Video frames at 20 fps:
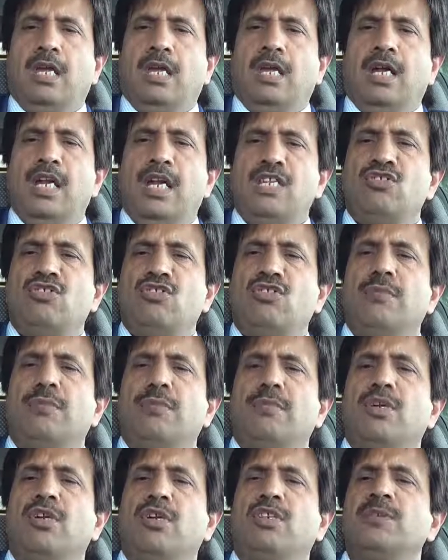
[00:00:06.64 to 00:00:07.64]
Uh, as you know, the,
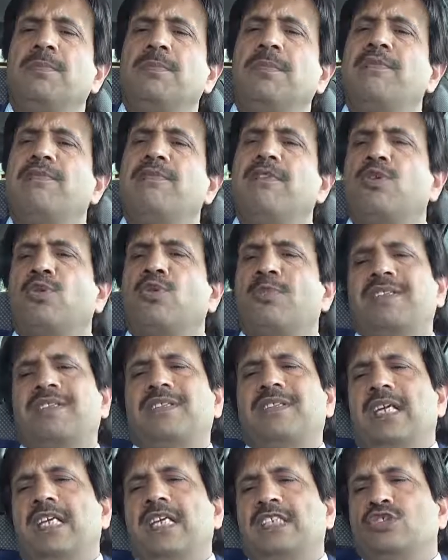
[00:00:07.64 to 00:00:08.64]
because the peripheral
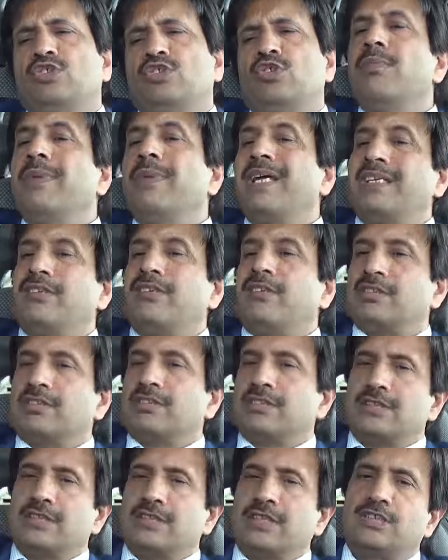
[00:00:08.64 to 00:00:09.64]
neuropathy has so many
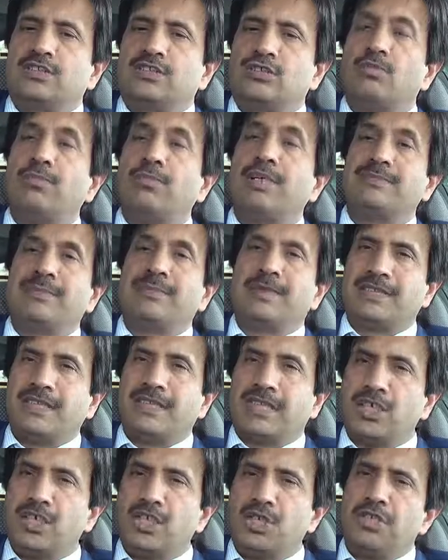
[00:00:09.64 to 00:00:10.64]
causes and so many
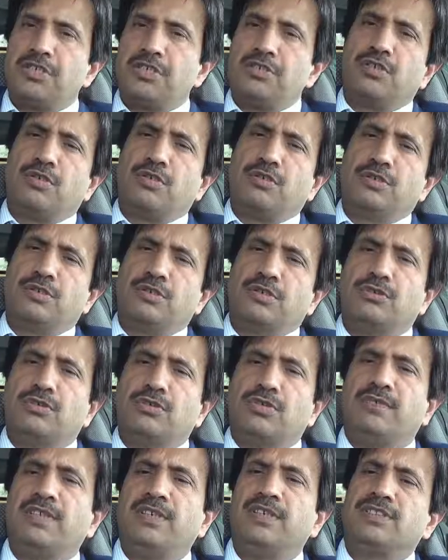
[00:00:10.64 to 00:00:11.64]
presentations, you know, so
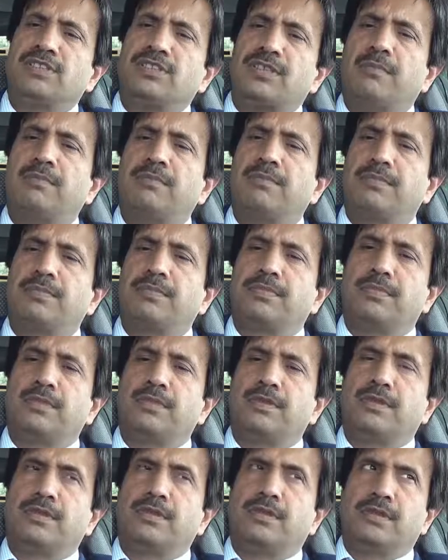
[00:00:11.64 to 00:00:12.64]
the first step
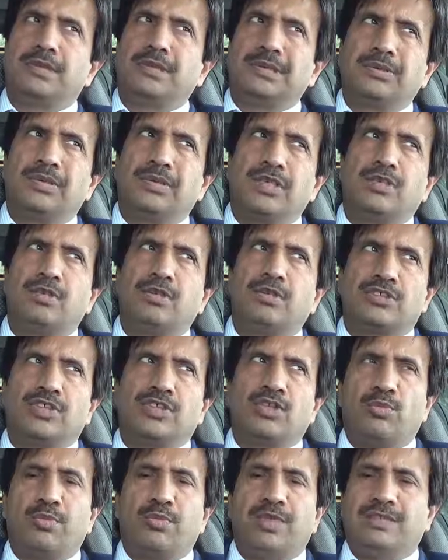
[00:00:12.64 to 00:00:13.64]
uh, to diagnose
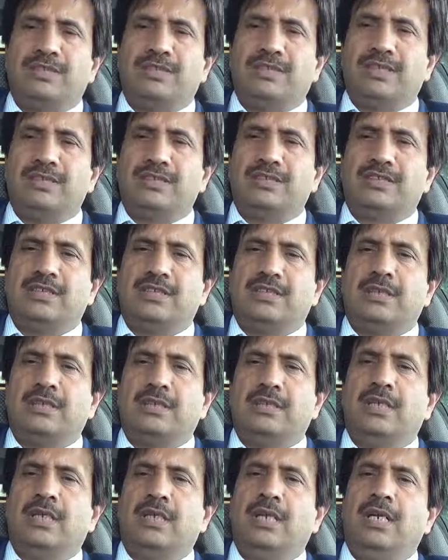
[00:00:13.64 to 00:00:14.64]
the neuropathy is the,
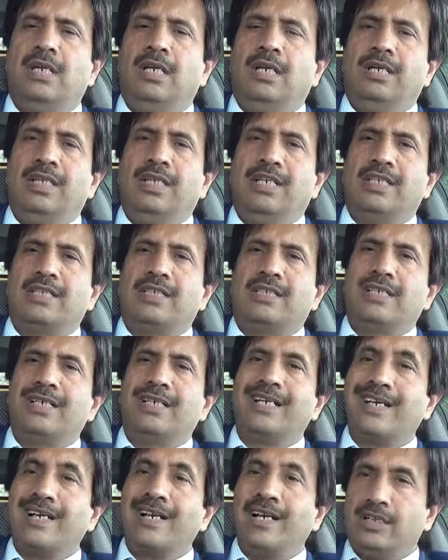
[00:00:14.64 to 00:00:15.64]
taking the
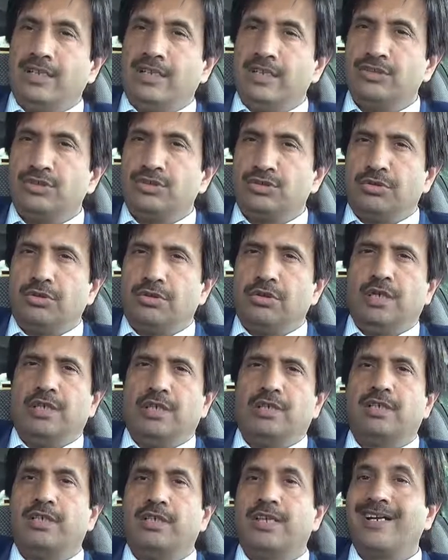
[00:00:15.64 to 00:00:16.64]
detailed history
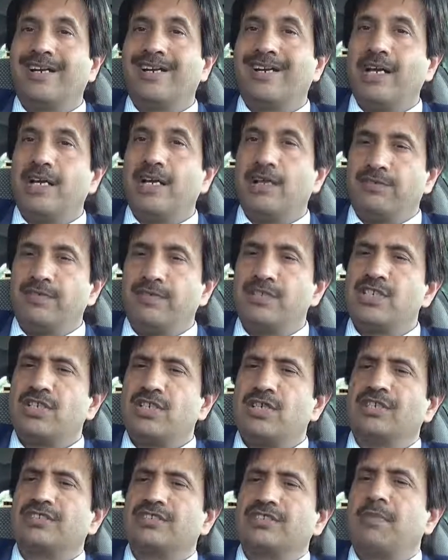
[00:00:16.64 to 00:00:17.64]
and the detailed
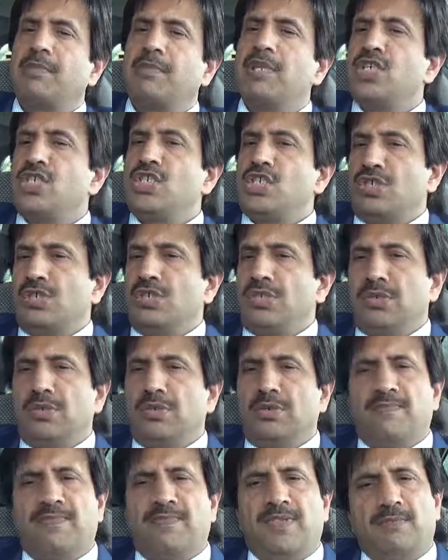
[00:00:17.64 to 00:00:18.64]
physical examination, you
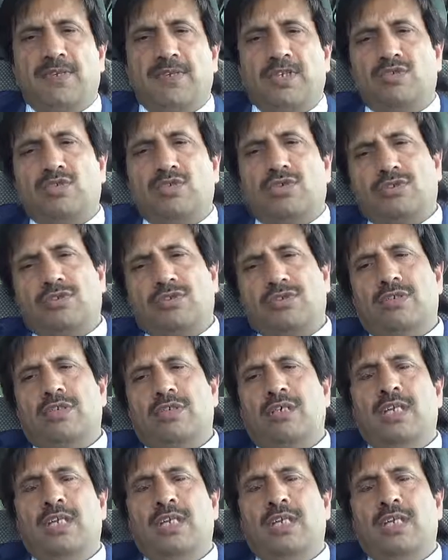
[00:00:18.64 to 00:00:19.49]
know, by your doctor